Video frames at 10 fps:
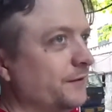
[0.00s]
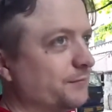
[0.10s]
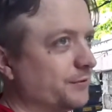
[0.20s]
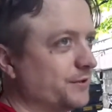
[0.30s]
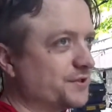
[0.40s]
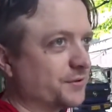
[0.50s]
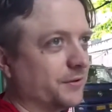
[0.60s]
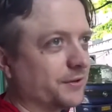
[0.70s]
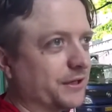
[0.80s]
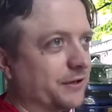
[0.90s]

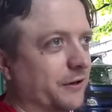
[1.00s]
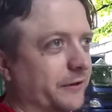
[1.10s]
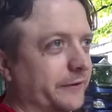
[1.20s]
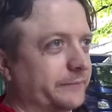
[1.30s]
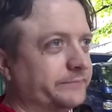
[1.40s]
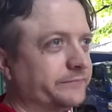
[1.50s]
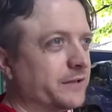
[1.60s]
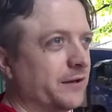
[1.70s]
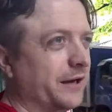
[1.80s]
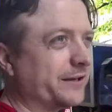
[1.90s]
Preschool, kindergarten.
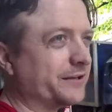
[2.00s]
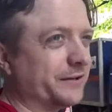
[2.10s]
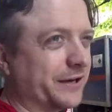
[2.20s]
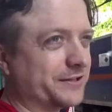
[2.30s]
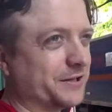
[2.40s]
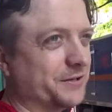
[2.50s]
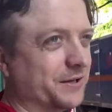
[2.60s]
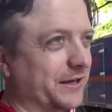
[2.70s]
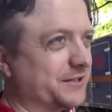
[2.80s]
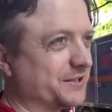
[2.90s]
I can tell you
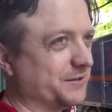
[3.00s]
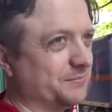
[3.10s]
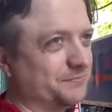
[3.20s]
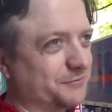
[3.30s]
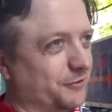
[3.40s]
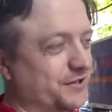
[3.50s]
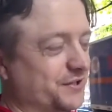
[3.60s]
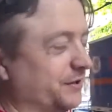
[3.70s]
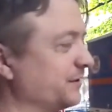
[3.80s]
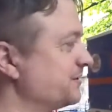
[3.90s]
a crazy
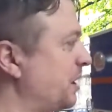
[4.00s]
thing.